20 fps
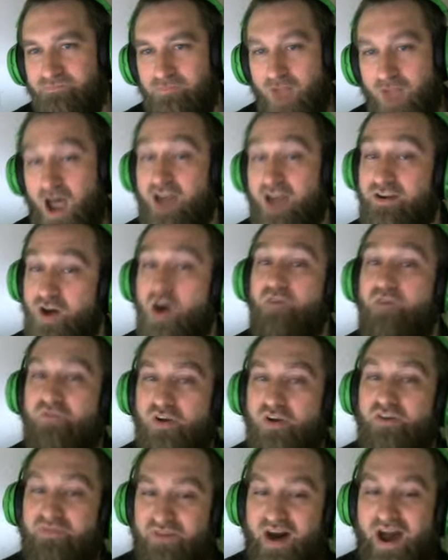I know for
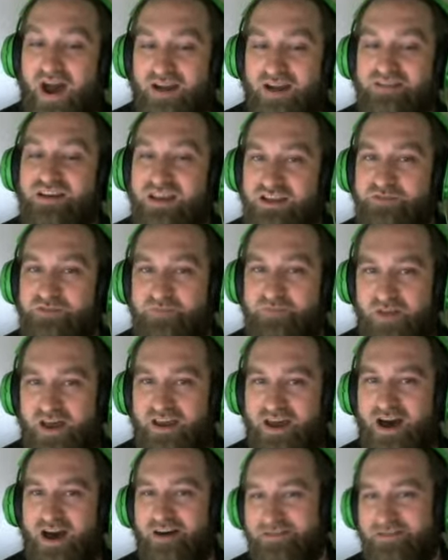a fact he is
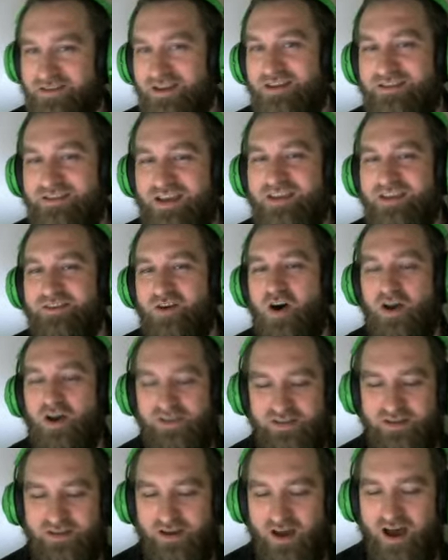playing out 10
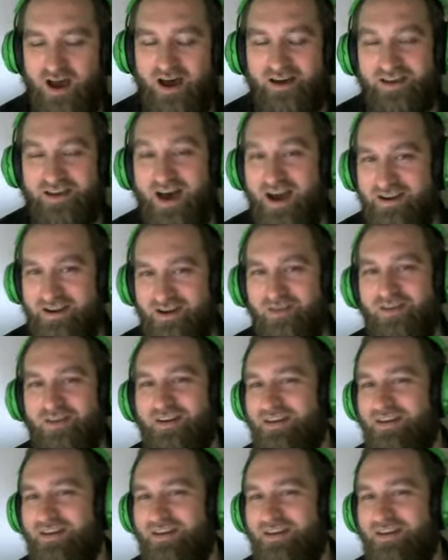cost uh, Kaido.